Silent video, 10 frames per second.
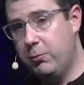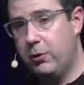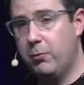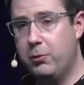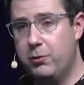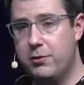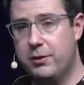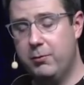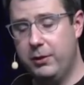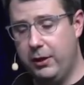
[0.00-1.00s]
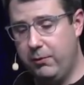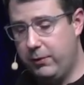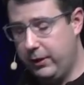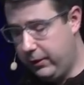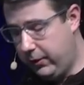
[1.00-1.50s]
supercomputers that we have
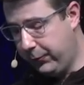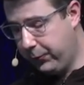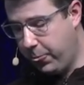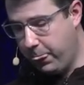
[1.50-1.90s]
right now.